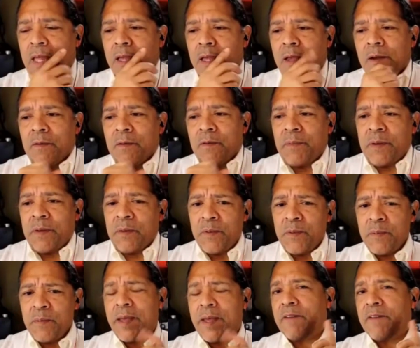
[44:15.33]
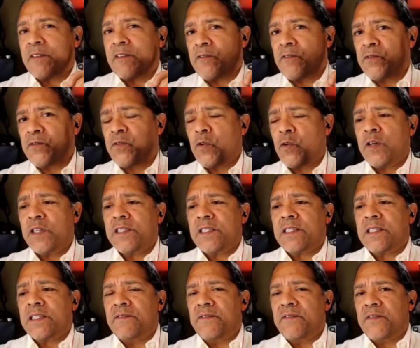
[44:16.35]
we might have to force
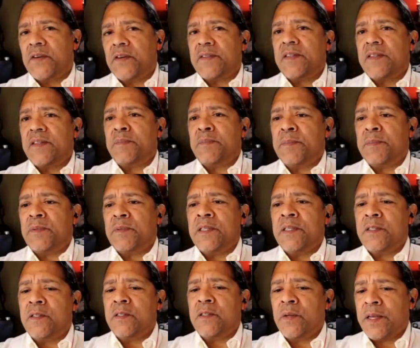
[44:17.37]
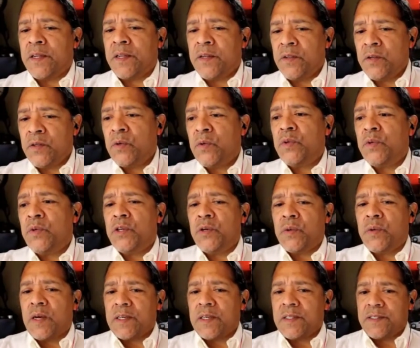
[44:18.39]
convert these people into a new
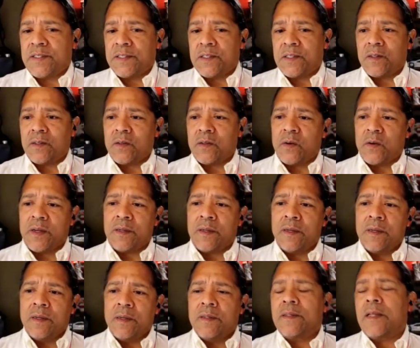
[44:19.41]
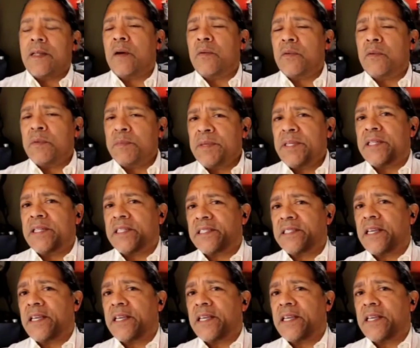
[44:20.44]
US digital coin. That would be the safest